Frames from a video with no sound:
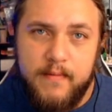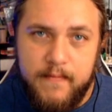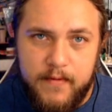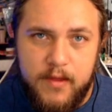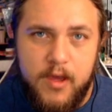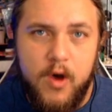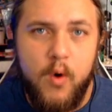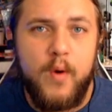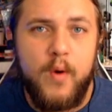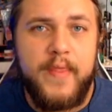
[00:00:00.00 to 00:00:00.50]

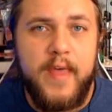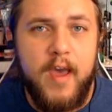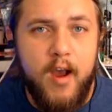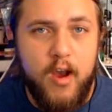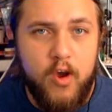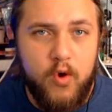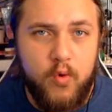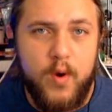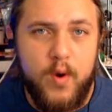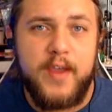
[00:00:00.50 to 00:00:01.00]
go in there,
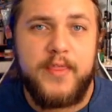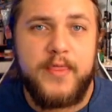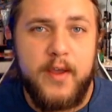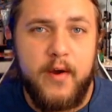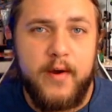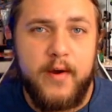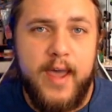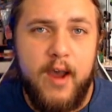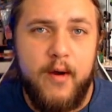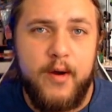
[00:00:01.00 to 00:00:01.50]
create
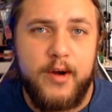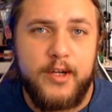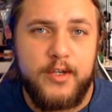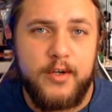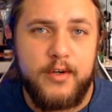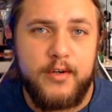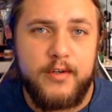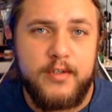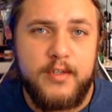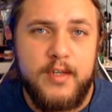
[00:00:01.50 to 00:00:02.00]
their
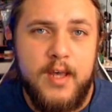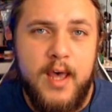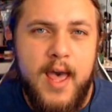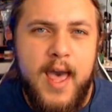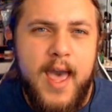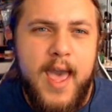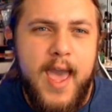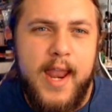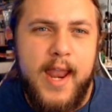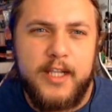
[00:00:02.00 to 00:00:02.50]
characters,
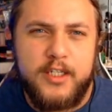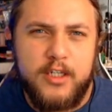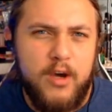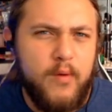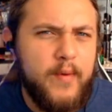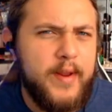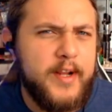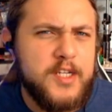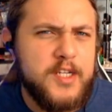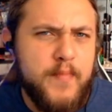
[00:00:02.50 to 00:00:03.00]
and it's a good
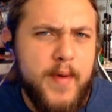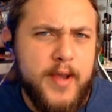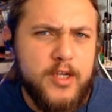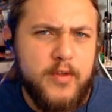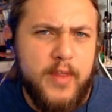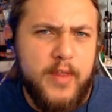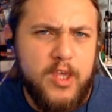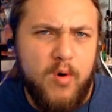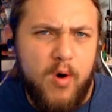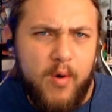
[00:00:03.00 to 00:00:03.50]
way to just make sure
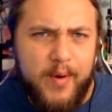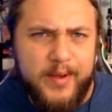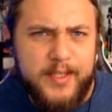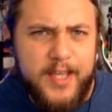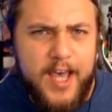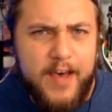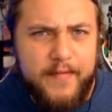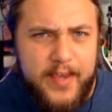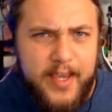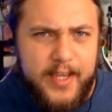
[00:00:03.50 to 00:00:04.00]
that you always
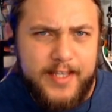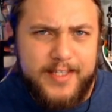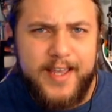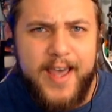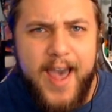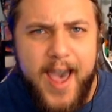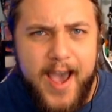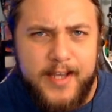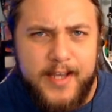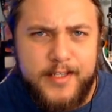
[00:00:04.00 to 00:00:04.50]
have easy
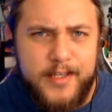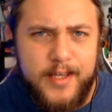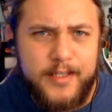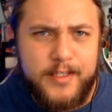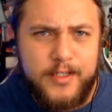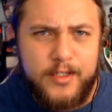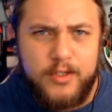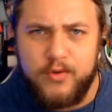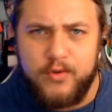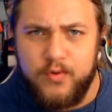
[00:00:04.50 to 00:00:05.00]
access
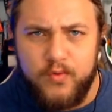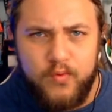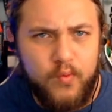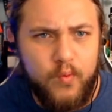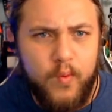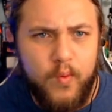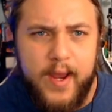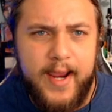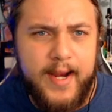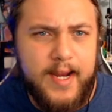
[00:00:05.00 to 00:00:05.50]
to
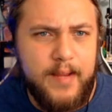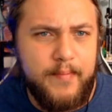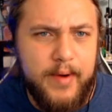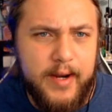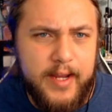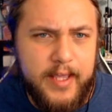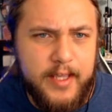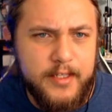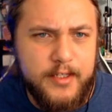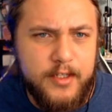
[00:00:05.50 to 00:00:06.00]
what
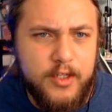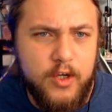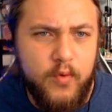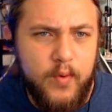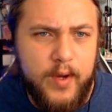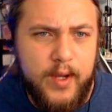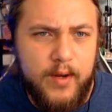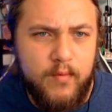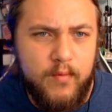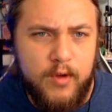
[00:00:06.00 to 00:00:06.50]
anybody is
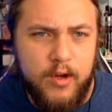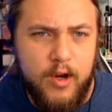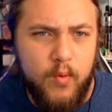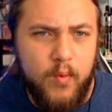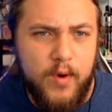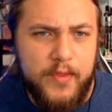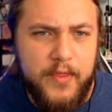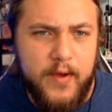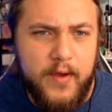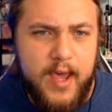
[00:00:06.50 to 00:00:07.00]
doing,
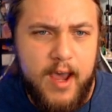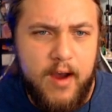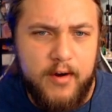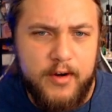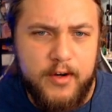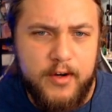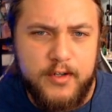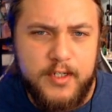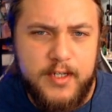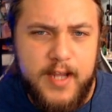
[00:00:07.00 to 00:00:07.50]
what their
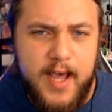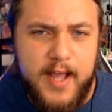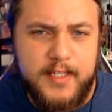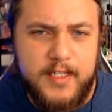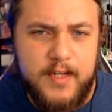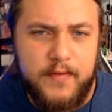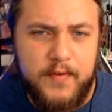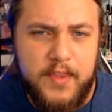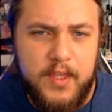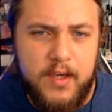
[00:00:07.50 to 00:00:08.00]
character stats
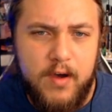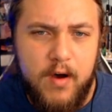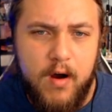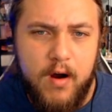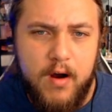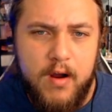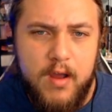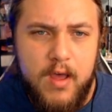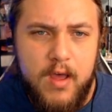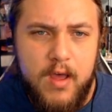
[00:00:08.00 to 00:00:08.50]
and everything are.